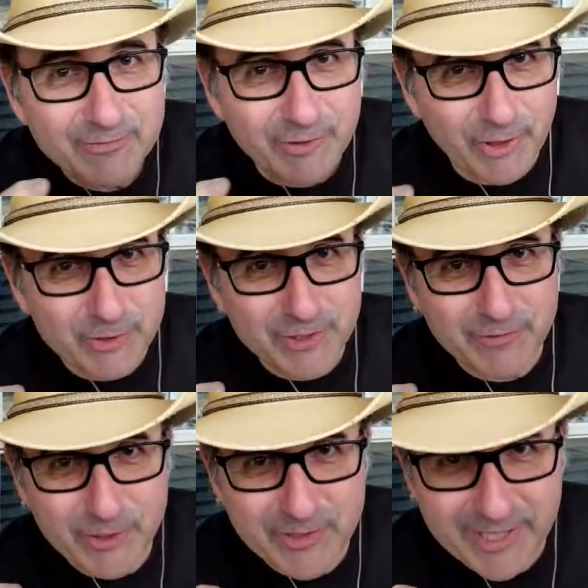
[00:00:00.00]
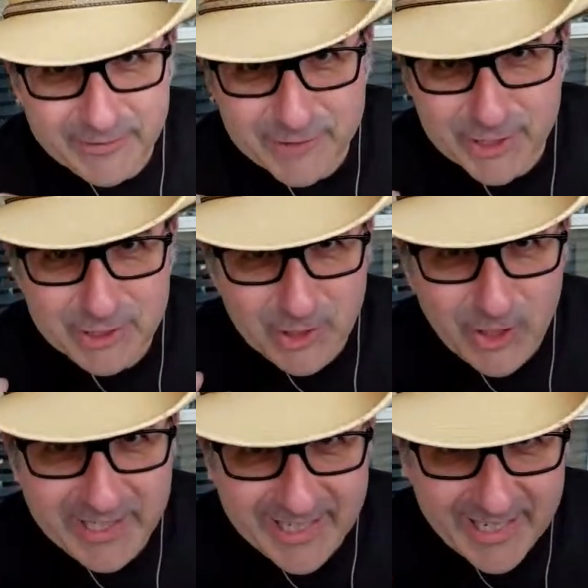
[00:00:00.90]
For those of you that had just
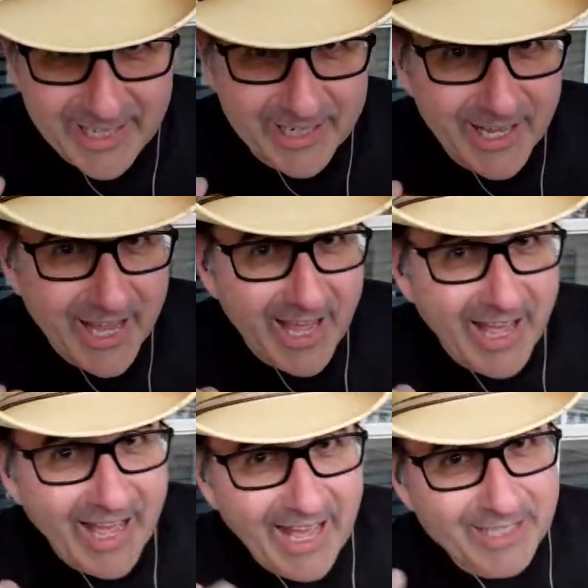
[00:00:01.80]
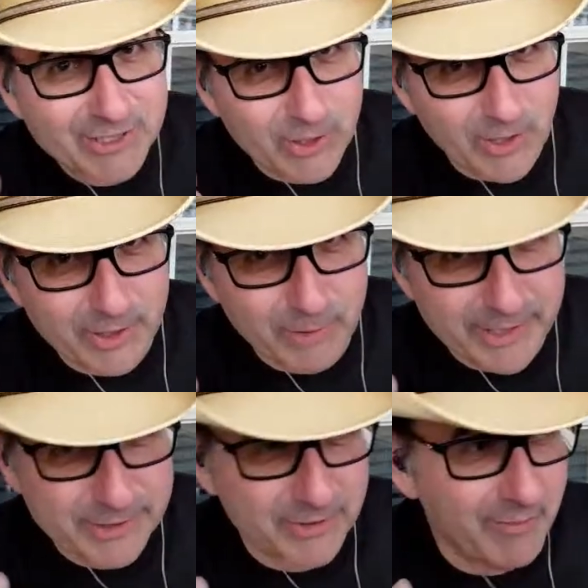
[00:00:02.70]
started in, I started
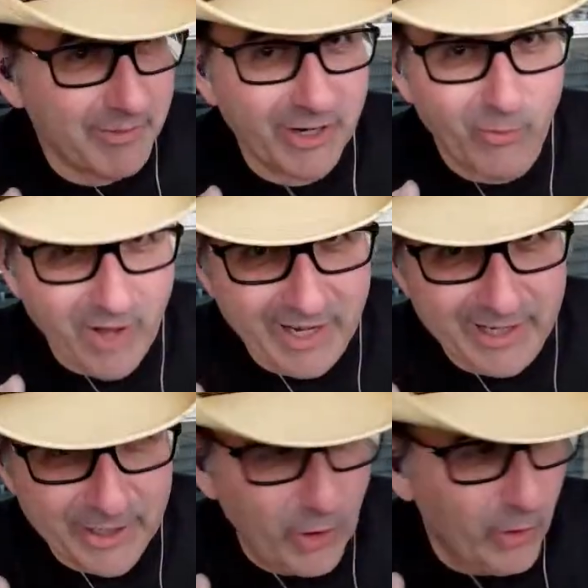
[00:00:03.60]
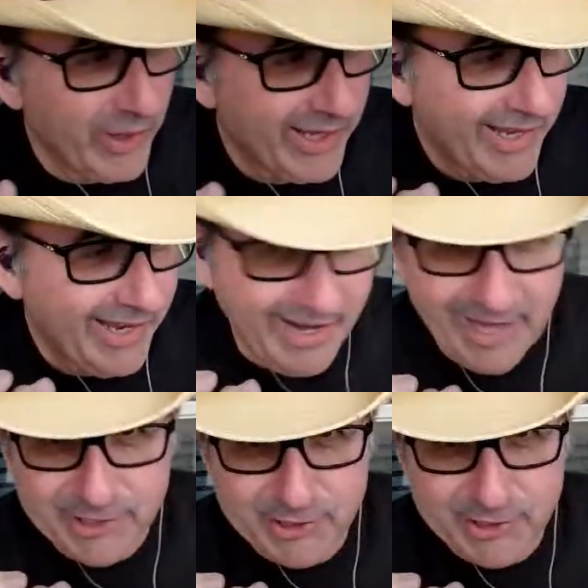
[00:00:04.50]
restreaming a while ago, and I